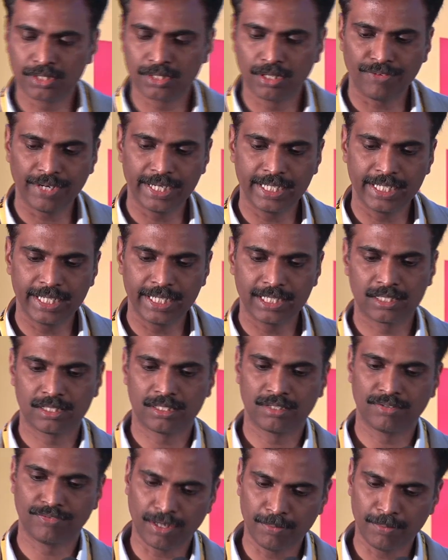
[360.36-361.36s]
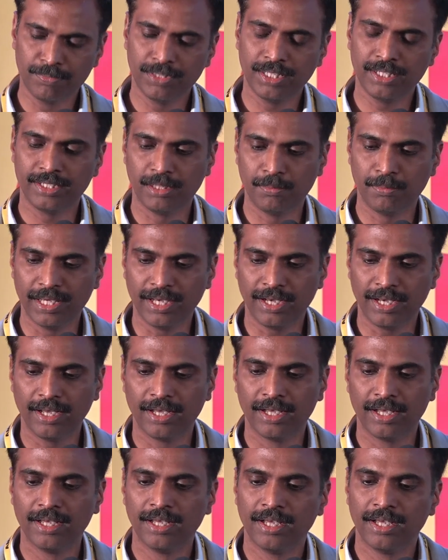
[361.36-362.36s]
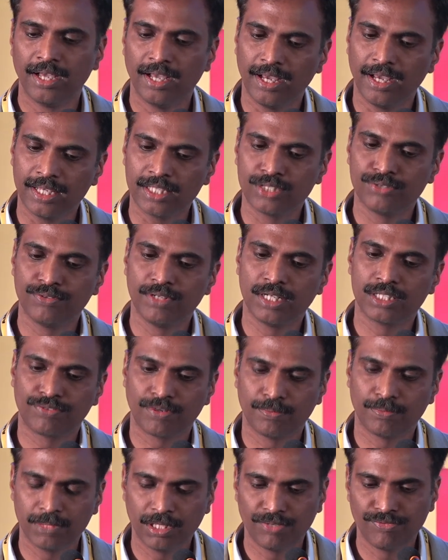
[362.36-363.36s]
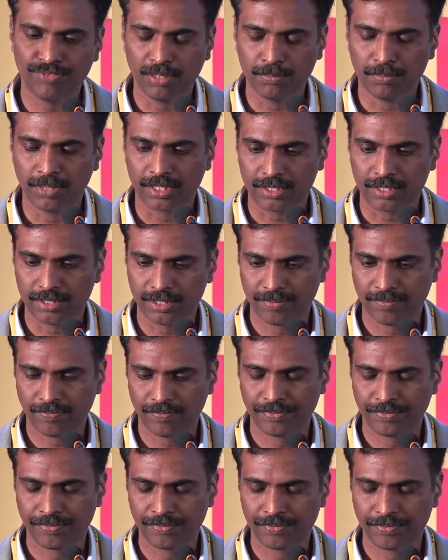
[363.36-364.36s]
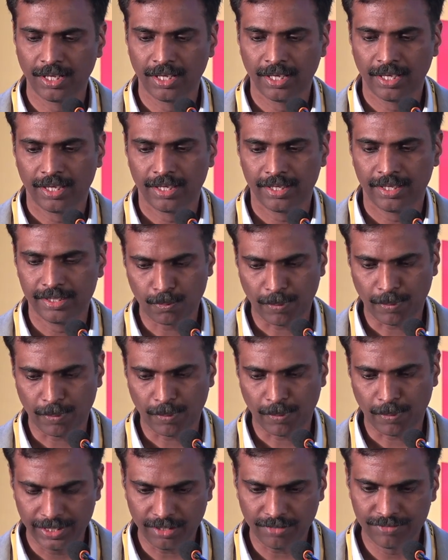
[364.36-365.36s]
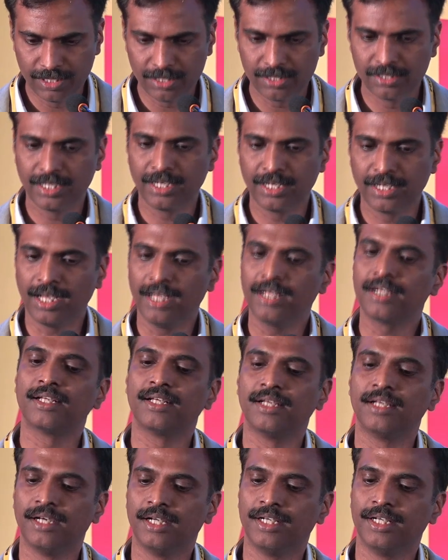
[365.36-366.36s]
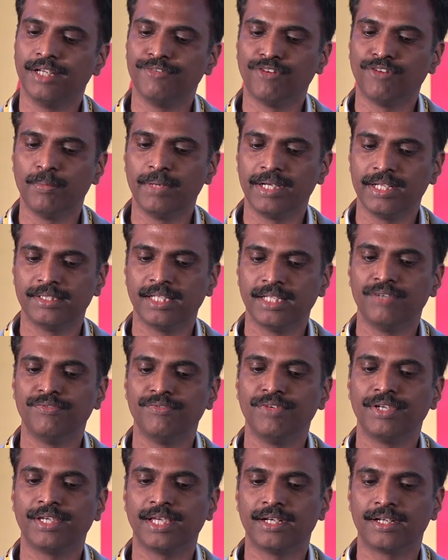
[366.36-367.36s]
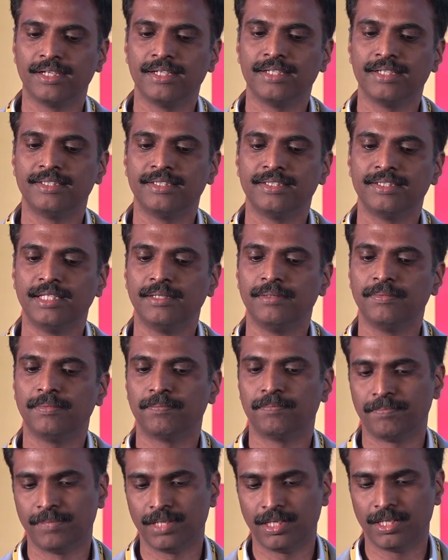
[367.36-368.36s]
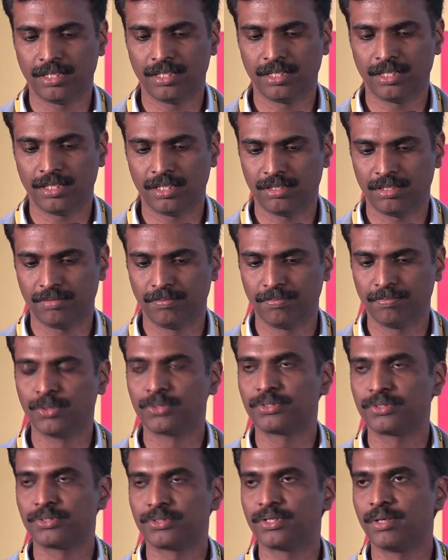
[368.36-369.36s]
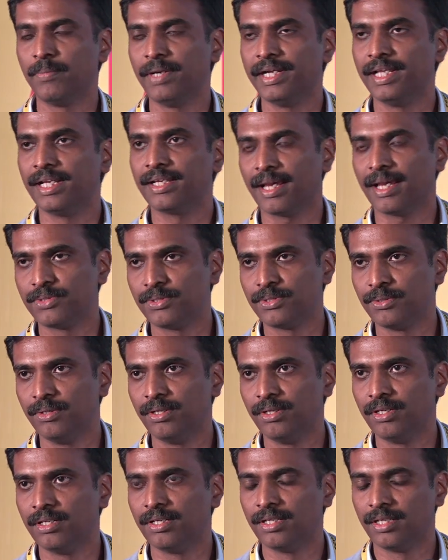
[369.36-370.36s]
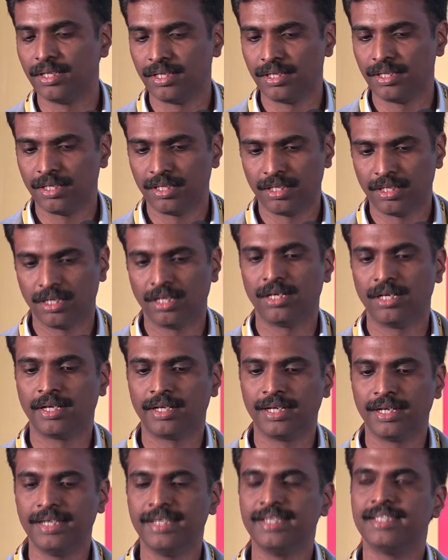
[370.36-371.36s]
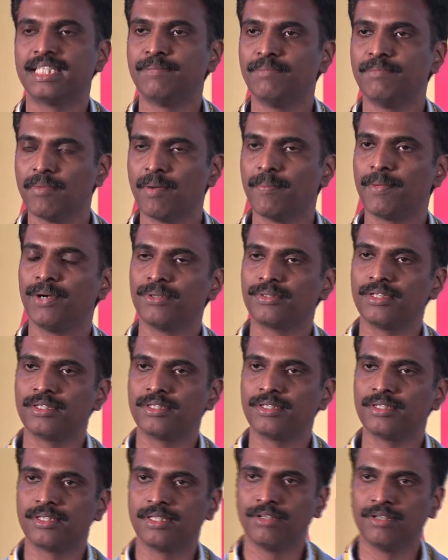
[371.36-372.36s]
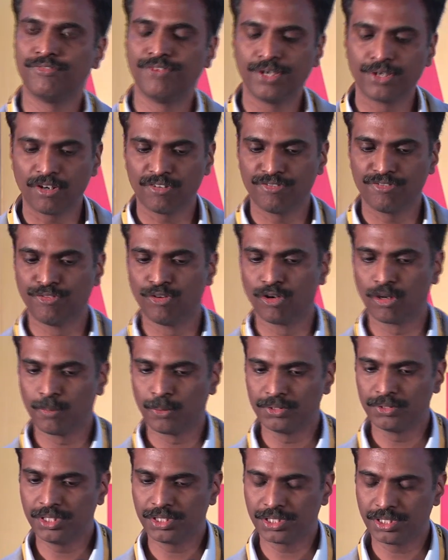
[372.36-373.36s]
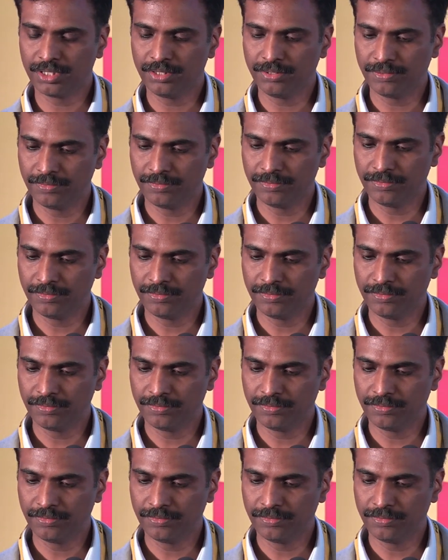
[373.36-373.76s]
osteophytes from the tibia as well as from the femur. In spite of this, there are deformities, then we can release the posterior medial capsule, release semimembranosus in figure of 4 position.